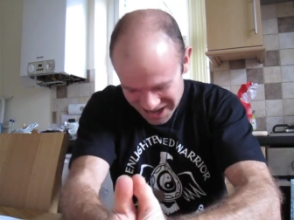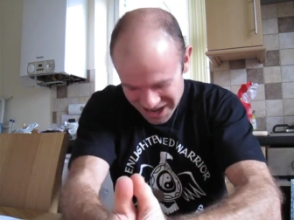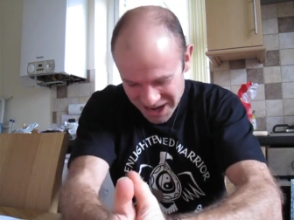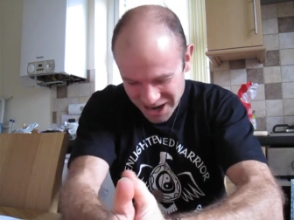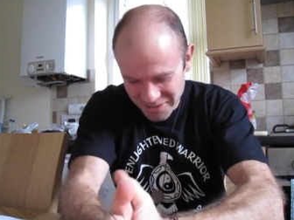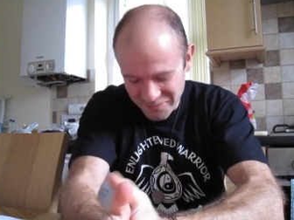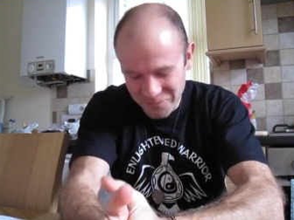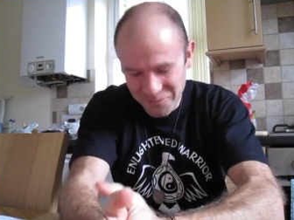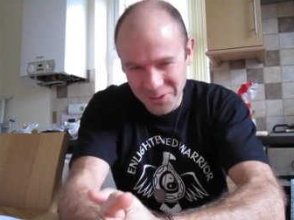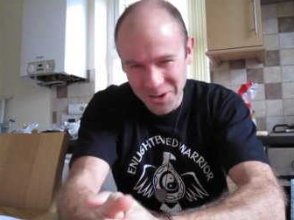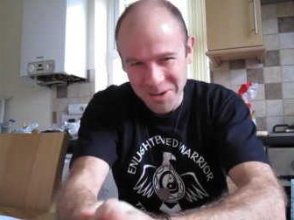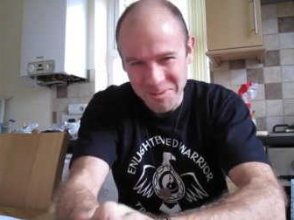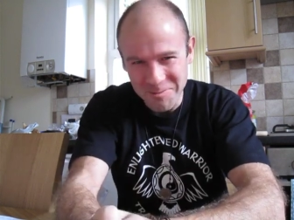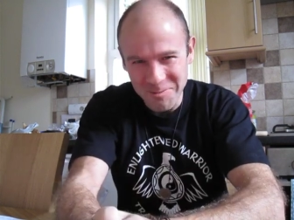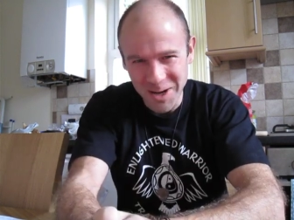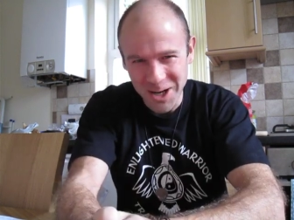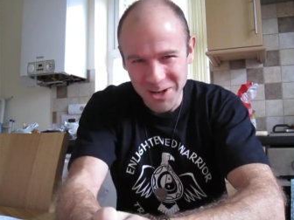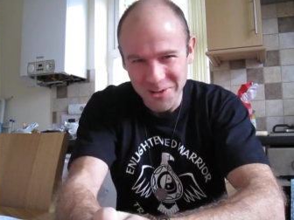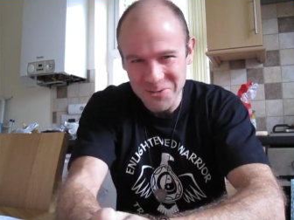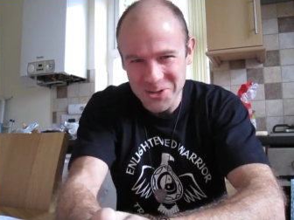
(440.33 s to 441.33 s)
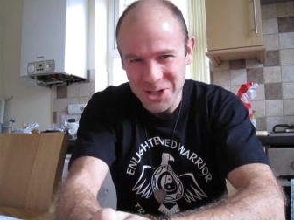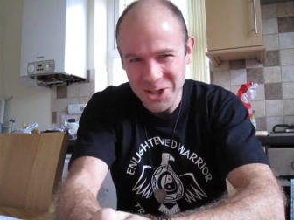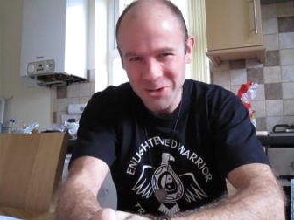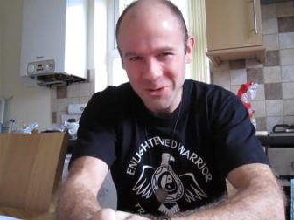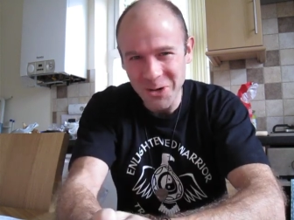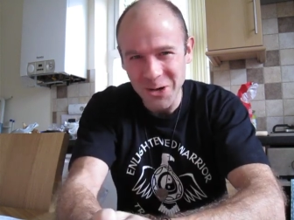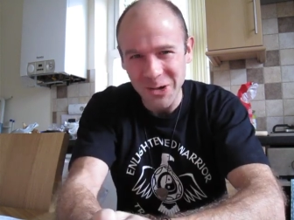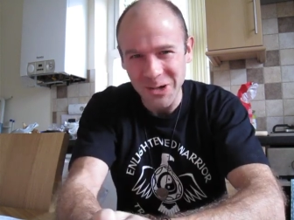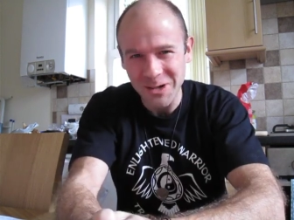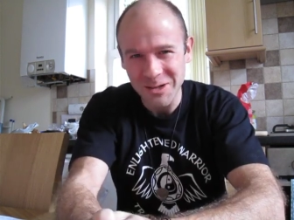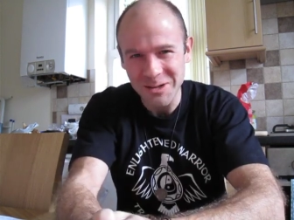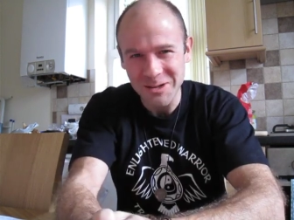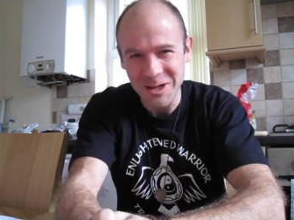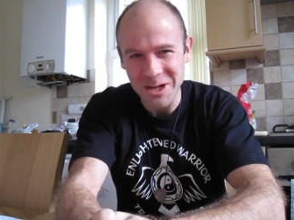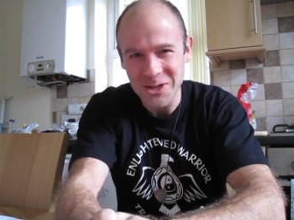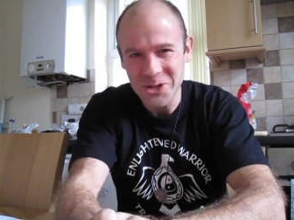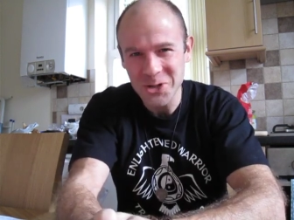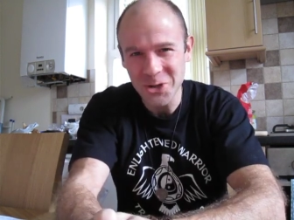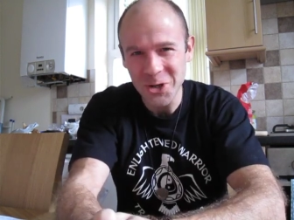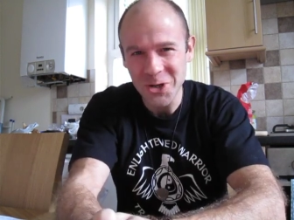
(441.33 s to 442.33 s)
Have fun. My love to you all.
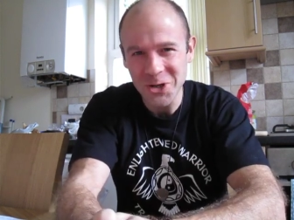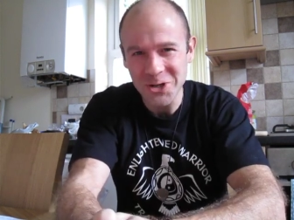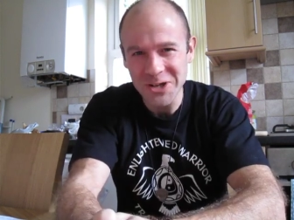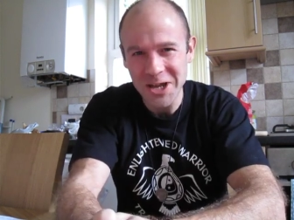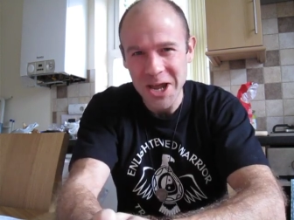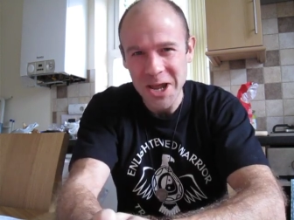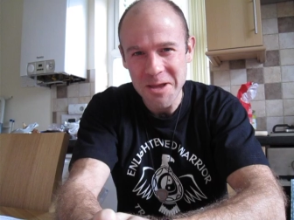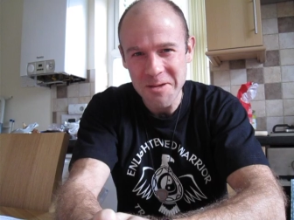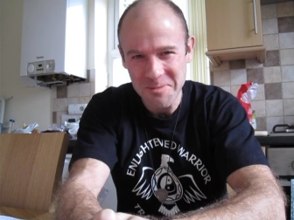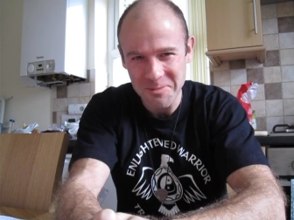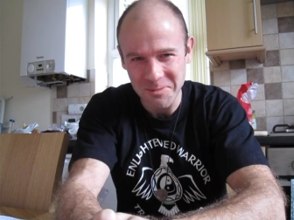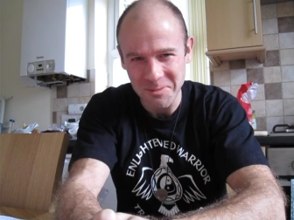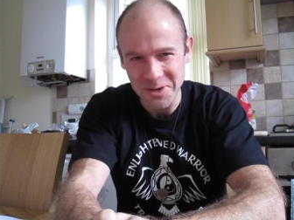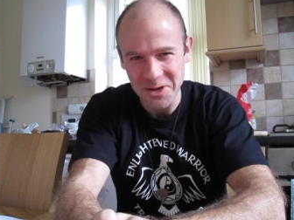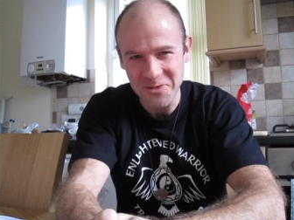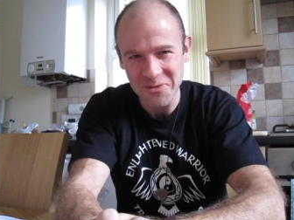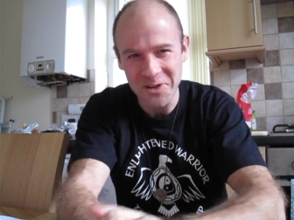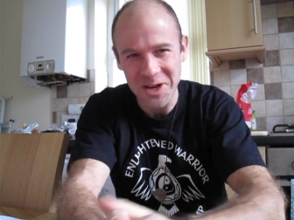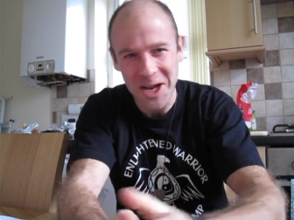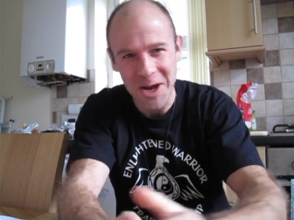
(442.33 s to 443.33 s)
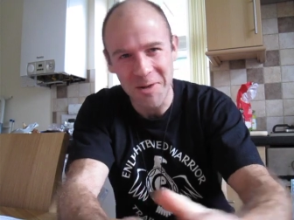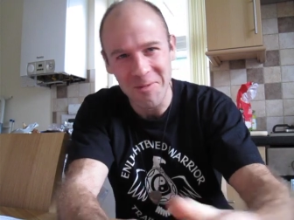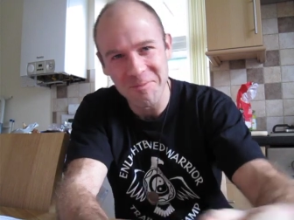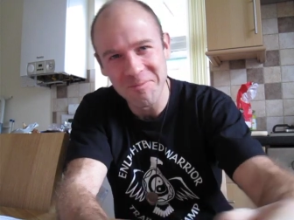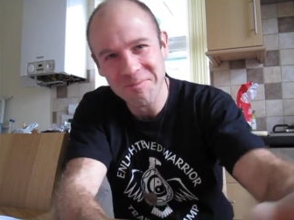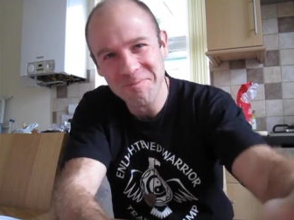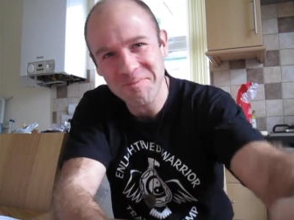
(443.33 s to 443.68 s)
Enjoy your day. Bye for now.